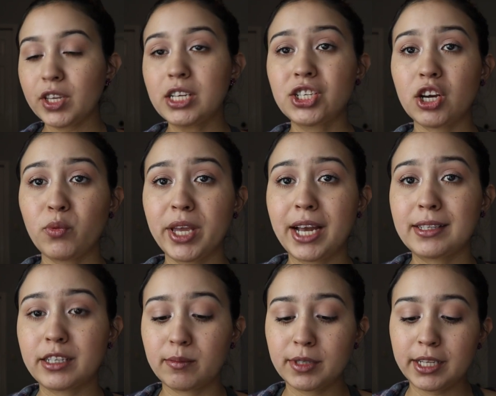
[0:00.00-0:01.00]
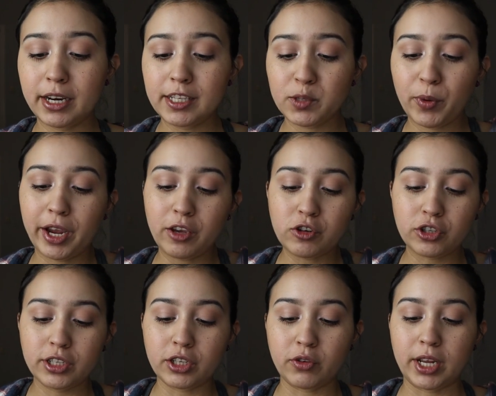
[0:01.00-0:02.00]
Shall we add some setting spray? I
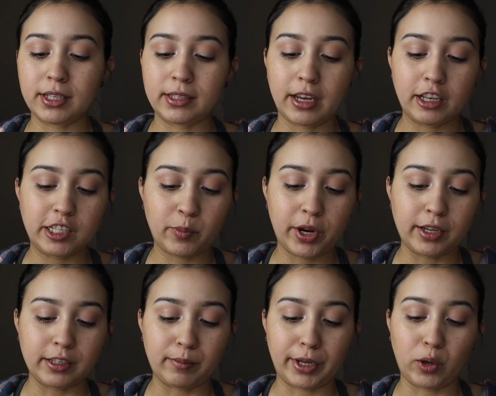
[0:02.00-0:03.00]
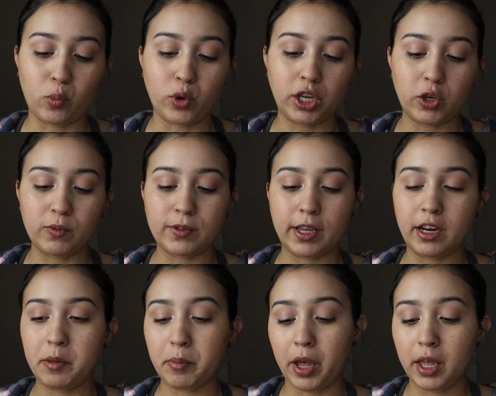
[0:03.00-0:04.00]
usually don't add setting spray because I'm like, what are you
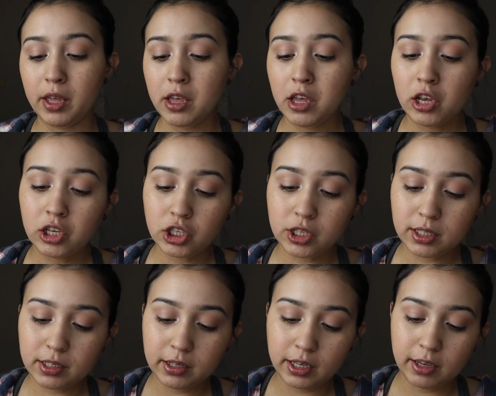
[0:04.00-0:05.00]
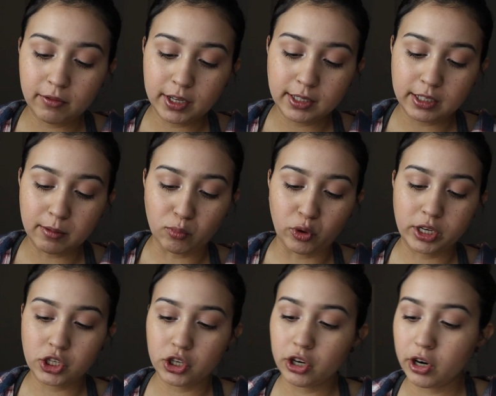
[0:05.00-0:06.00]
setting? But just to give us some
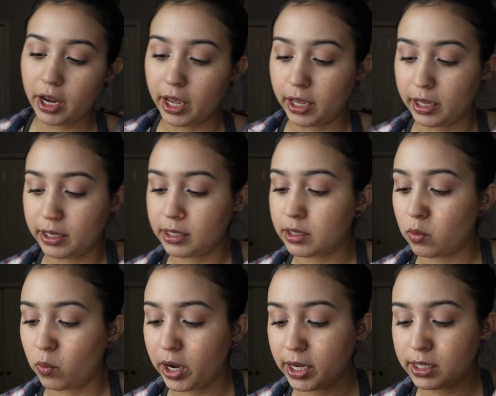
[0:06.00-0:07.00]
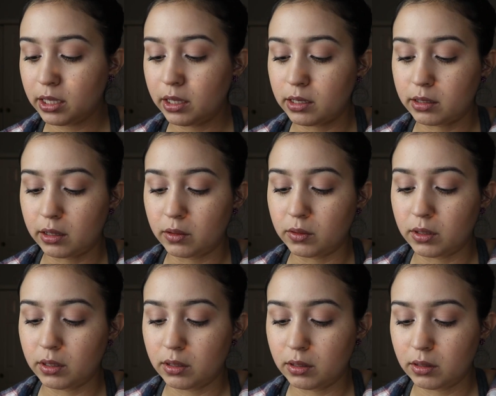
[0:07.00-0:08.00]
moisture. And why isn't this
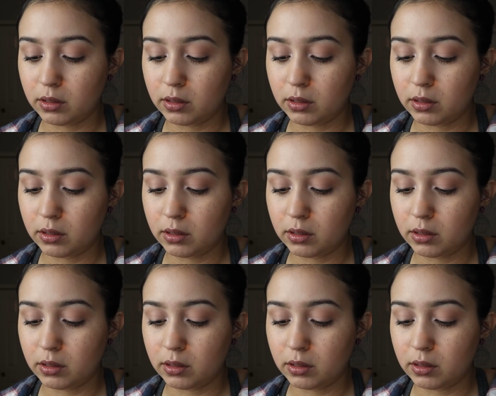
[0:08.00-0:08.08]
closing?